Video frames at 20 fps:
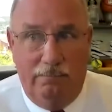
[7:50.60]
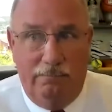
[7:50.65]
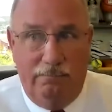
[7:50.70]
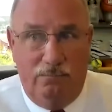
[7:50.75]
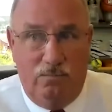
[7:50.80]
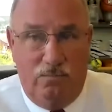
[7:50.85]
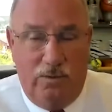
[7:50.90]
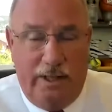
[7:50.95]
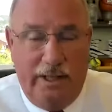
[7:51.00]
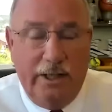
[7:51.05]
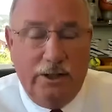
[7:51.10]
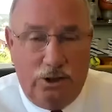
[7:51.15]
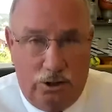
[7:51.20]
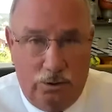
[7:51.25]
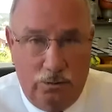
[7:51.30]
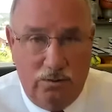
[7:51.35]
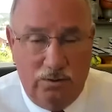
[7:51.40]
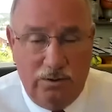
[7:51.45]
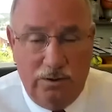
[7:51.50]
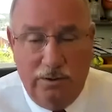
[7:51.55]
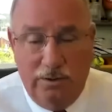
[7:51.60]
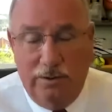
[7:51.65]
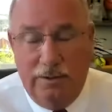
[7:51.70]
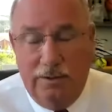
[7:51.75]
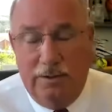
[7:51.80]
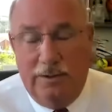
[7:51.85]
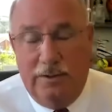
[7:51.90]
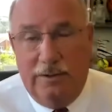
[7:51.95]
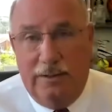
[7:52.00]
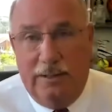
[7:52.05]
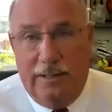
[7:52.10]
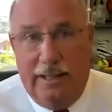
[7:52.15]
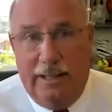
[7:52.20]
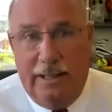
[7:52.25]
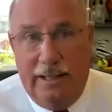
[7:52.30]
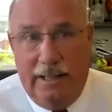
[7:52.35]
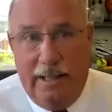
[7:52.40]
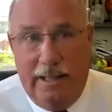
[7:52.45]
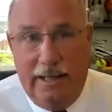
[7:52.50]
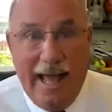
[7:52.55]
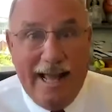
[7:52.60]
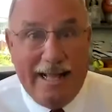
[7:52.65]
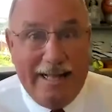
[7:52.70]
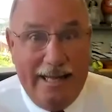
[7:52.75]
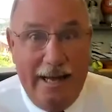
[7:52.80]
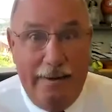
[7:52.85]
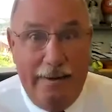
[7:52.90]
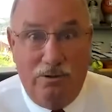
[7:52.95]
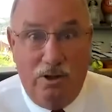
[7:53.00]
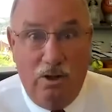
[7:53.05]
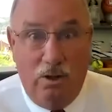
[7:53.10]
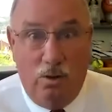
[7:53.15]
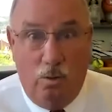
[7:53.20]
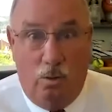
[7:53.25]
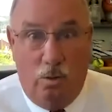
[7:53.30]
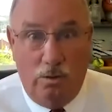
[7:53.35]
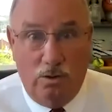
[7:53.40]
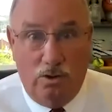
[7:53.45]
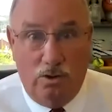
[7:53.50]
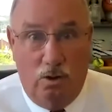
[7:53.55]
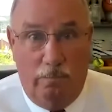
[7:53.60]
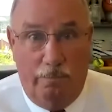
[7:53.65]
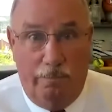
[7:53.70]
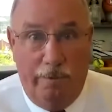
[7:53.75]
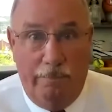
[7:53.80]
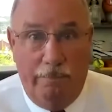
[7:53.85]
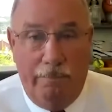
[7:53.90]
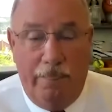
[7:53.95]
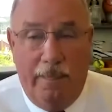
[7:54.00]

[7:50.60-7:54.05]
issues. And that kept the doors open.